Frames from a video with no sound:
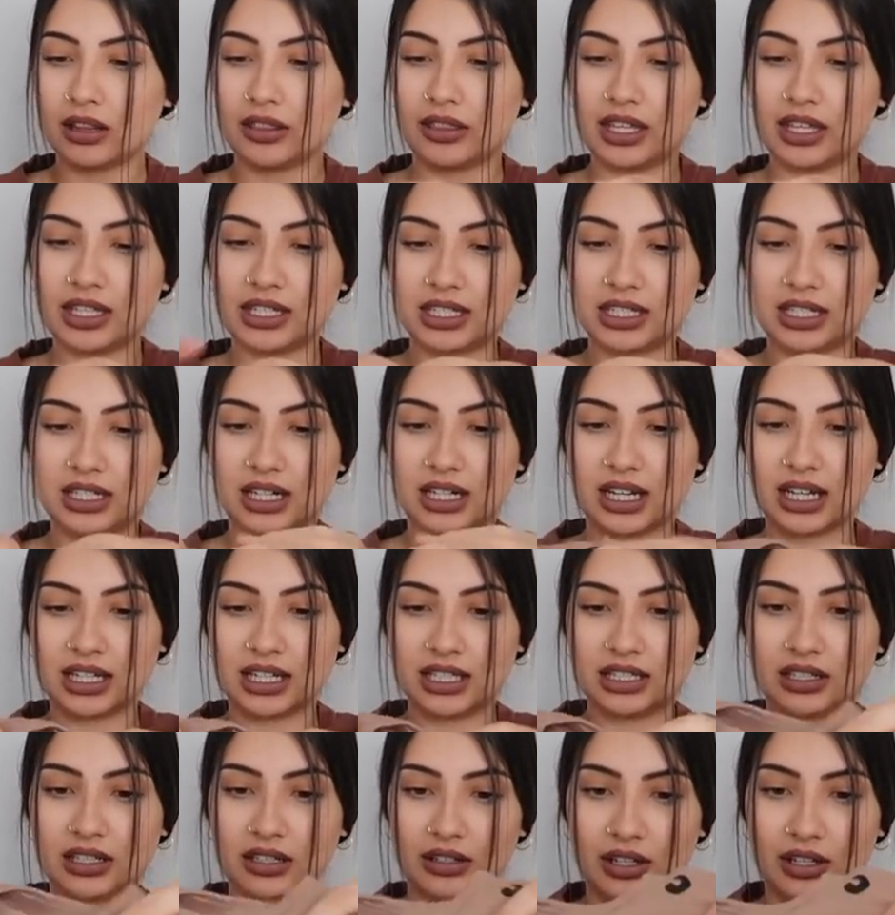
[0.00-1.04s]
This
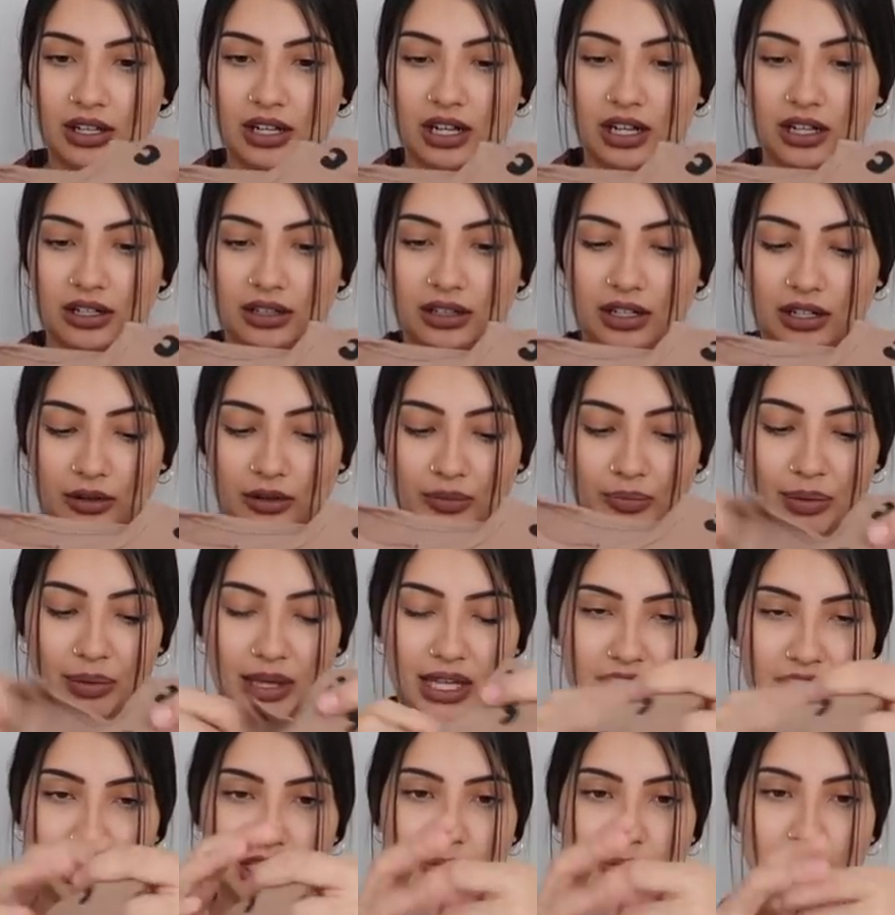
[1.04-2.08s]
does look a little
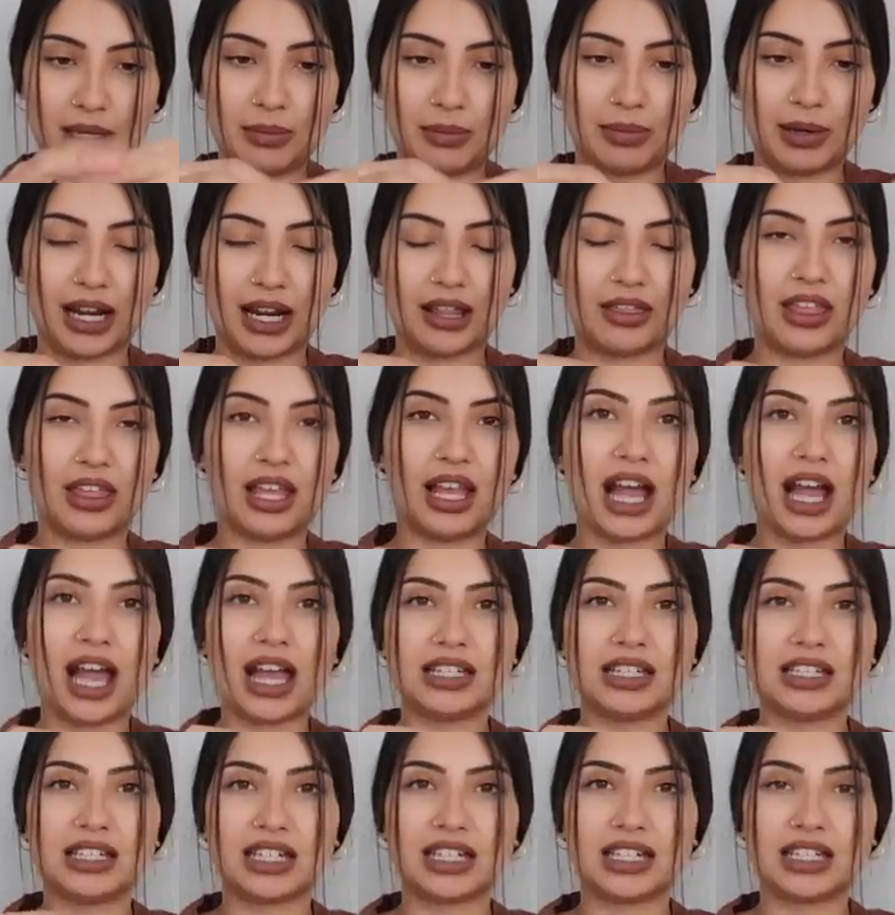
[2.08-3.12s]
big to me, but I think
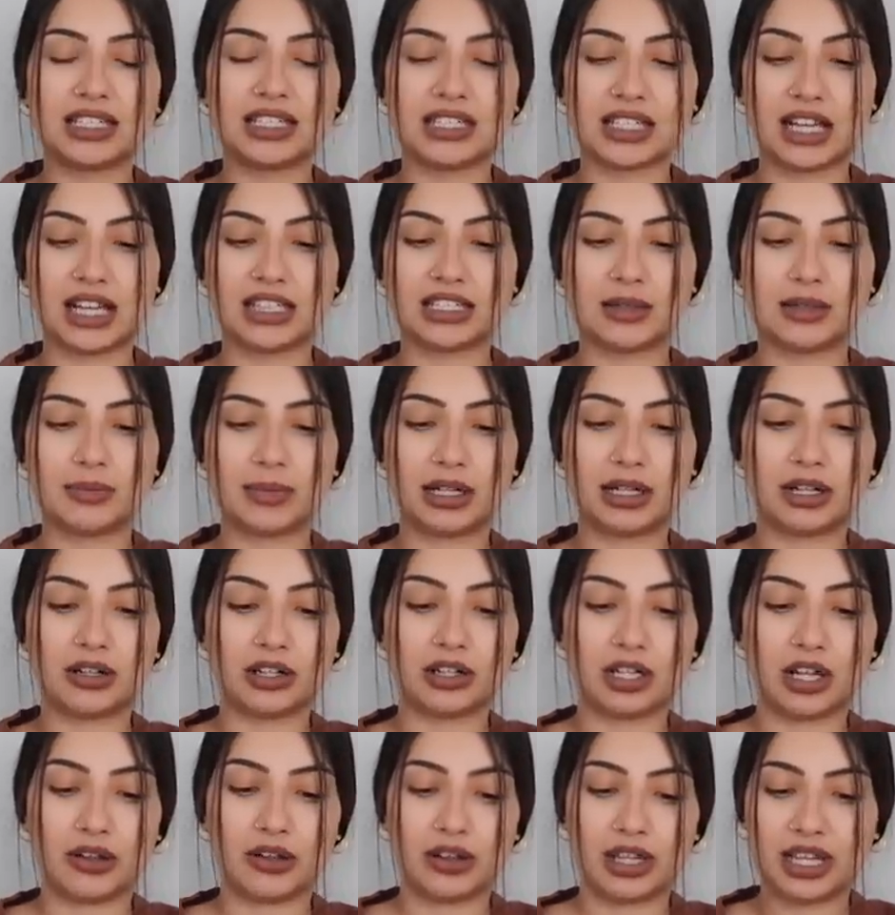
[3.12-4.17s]
I did size up in her
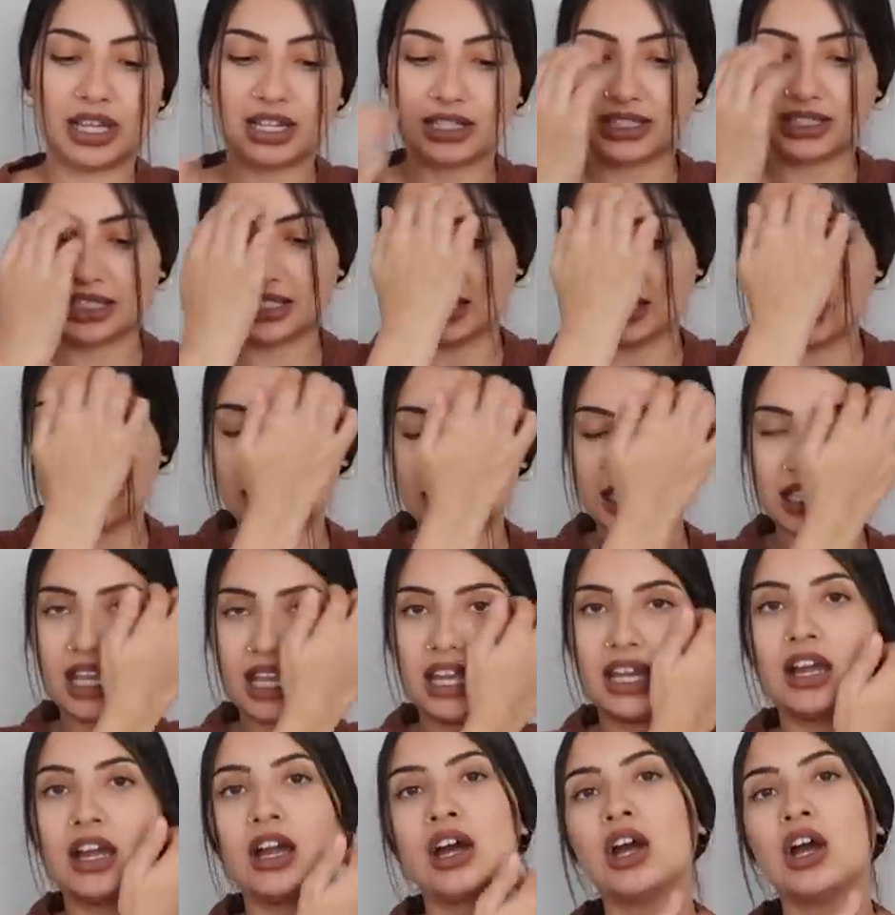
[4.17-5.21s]
clothing, because it does
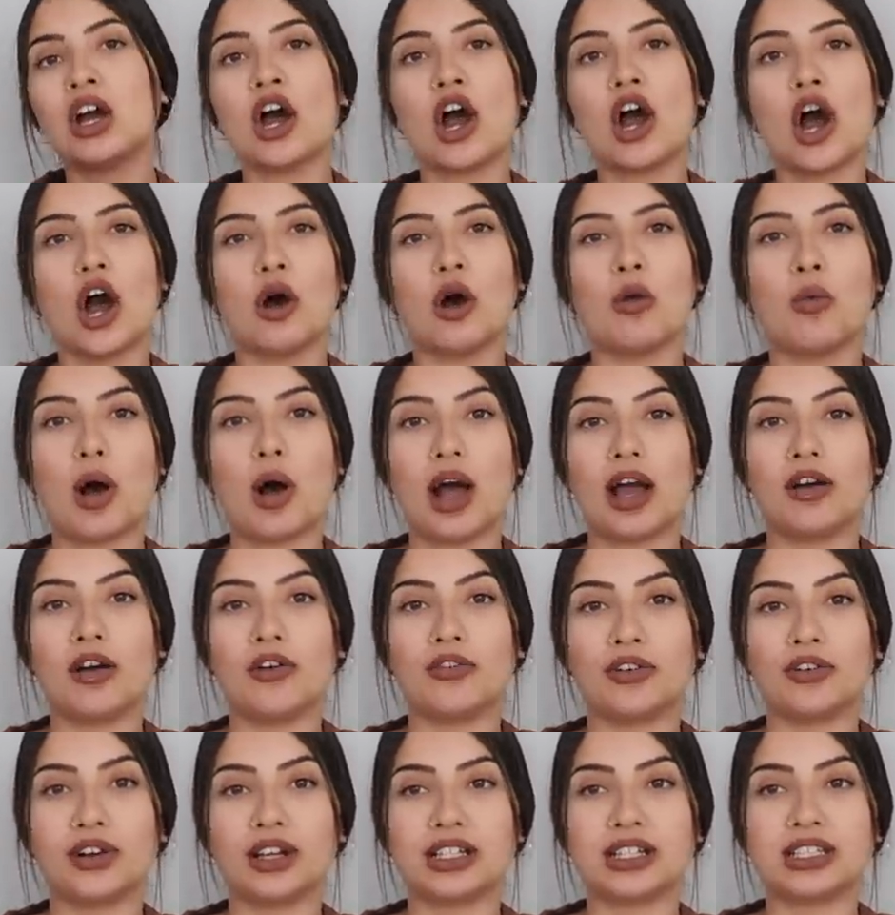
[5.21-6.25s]
take a
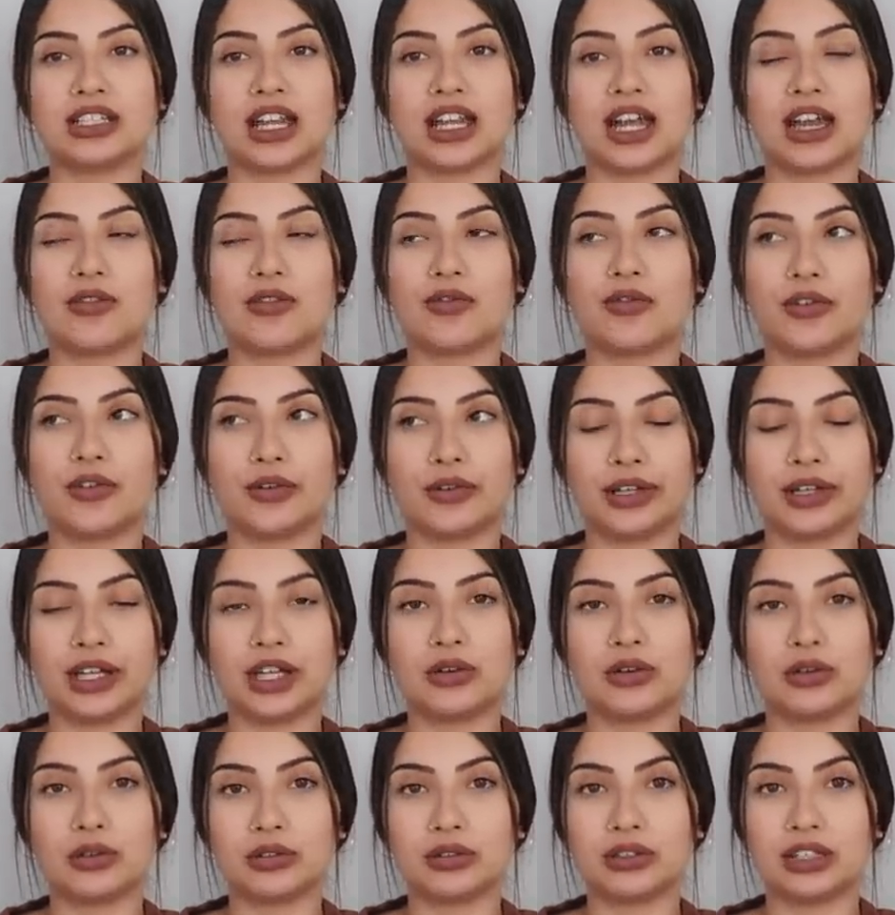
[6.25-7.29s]
while for it to like
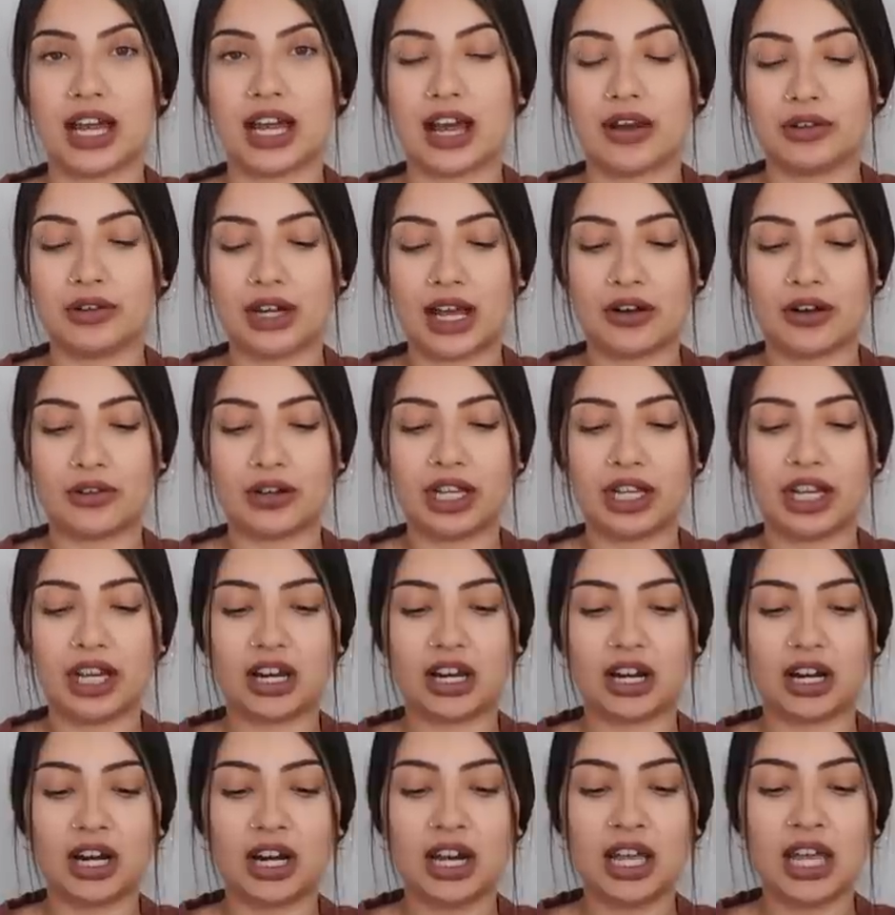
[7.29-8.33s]
fully cool down out
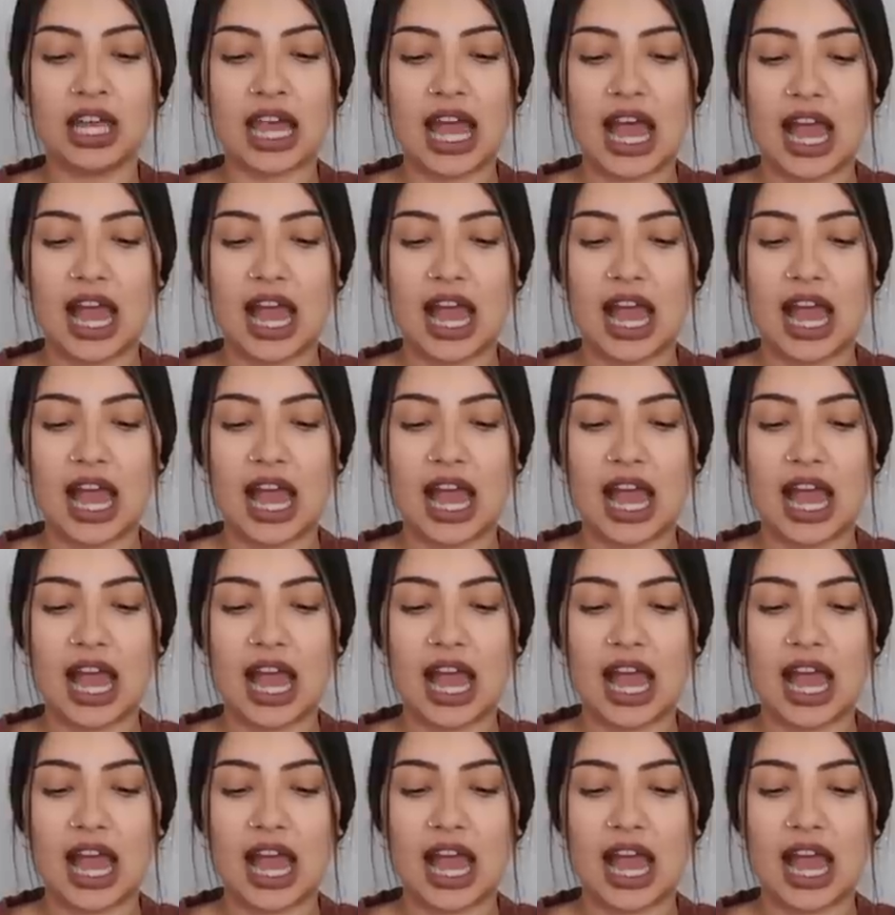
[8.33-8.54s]
here.